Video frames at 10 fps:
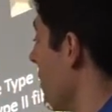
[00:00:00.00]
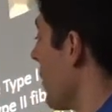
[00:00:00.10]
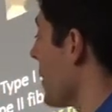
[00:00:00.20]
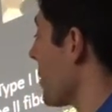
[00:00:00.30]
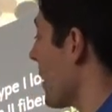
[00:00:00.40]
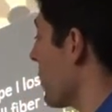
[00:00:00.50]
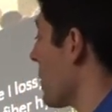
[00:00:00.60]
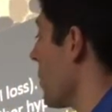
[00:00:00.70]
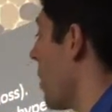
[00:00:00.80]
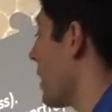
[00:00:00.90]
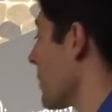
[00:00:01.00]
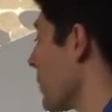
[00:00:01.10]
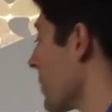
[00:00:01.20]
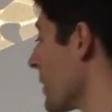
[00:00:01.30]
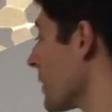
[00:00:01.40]
muscle that was lost
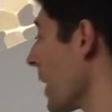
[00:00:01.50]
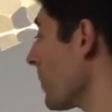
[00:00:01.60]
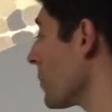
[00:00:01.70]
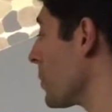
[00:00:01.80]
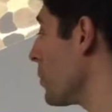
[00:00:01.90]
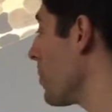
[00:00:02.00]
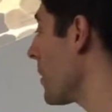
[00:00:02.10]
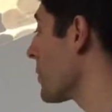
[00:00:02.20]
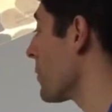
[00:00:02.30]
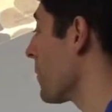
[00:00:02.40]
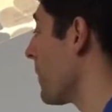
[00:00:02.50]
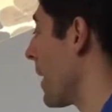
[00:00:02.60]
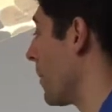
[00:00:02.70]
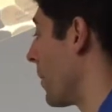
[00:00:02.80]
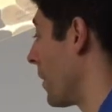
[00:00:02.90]
was the type 2 muscle
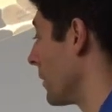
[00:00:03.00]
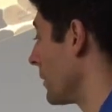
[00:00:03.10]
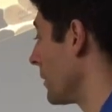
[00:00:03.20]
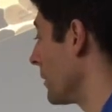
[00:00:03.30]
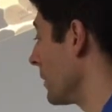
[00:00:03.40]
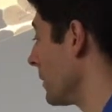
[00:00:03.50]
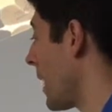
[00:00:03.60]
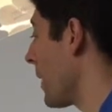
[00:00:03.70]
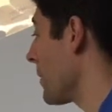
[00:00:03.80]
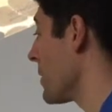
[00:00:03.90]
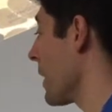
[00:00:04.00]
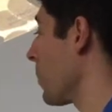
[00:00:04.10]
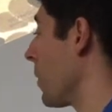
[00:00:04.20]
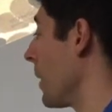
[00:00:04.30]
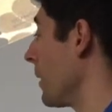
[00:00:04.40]
fiber, not the
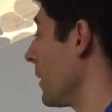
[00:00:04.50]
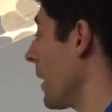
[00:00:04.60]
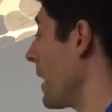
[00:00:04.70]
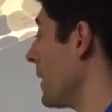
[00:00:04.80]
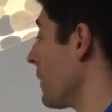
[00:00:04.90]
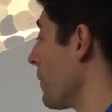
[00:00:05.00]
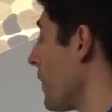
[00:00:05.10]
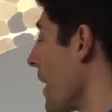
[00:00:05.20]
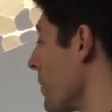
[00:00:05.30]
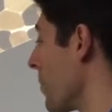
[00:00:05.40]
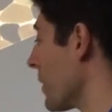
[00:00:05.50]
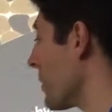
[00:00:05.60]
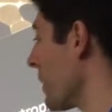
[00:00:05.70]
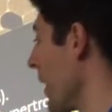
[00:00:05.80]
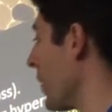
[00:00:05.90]
type 1. And the fiber
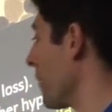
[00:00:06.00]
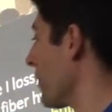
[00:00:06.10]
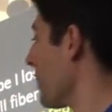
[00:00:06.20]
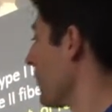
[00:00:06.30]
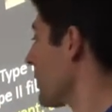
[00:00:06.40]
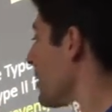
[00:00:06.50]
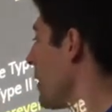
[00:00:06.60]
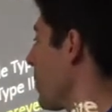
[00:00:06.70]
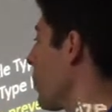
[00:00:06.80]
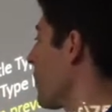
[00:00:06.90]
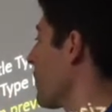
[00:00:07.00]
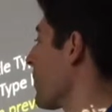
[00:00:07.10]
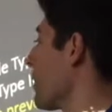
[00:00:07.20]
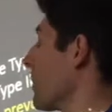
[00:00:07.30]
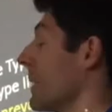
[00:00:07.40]
itself, this is another word
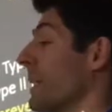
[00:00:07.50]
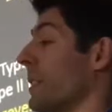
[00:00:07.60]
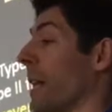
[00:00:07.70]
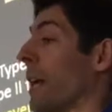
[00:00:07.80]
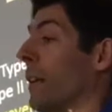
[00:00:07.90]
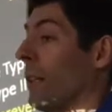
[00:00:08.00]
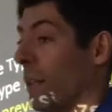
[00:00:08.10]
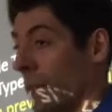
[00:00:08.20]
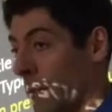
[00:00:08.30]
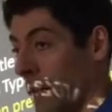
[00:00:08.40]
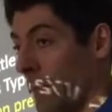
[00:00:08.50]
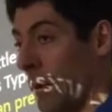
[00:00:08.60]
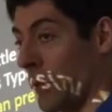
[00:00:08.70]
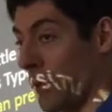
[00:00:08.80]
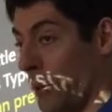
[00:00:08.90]
for cell in
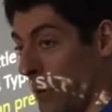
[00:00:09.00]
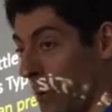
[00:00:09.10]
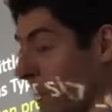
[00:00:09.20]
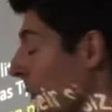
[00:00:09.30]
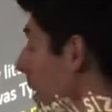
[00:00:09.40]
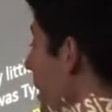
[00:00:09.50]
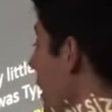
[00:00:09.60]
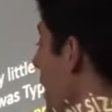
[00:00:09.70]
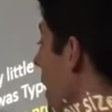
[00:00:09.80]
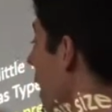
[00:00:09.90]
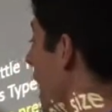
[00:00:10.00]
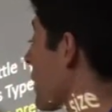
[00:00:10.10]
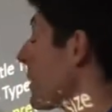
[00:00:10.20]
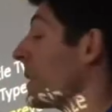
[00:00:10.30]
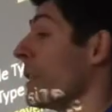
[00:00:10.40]
muscle terms,
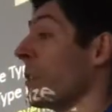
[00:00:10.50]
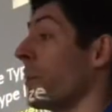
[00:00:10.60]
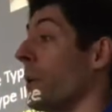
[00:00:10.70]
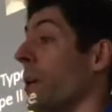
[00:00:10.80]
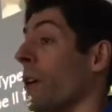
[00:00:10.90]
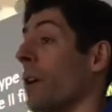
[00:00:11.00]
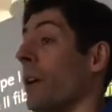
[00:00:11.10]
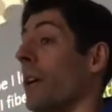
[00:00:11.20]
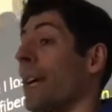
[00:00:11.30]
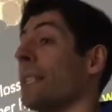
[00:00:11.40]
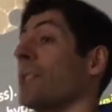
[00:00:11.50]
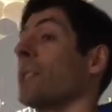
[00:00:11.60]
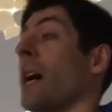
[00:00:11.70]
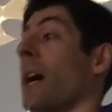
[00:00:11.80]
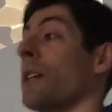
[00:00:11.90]
actually didn't disappear. Its
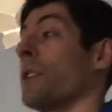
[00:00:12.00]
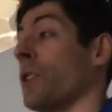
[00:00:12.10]
size